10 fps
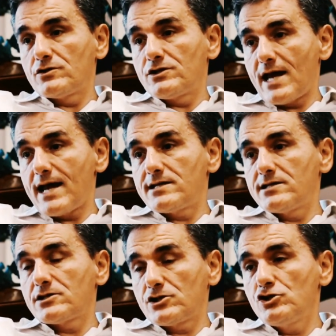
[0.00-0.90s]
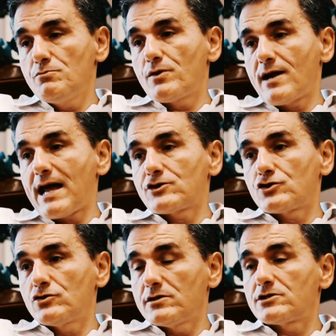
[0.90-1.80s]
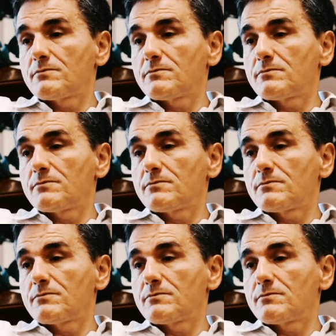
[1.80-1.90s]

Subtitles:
The debt is a supranational.